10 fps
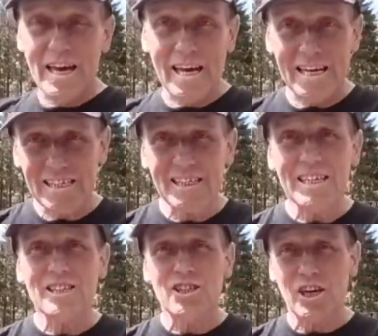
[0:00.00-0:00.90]
is
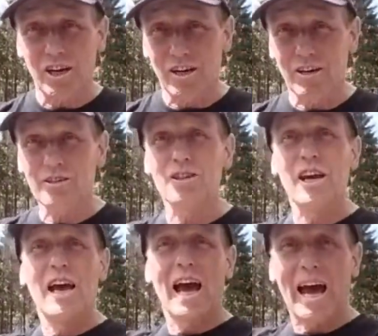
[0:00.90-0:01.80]
in charge,
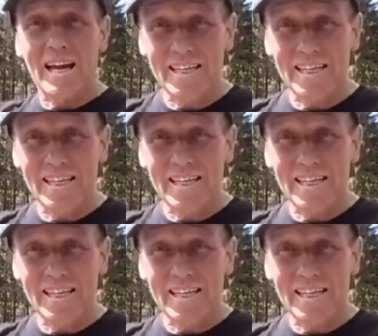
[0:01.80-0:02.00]
and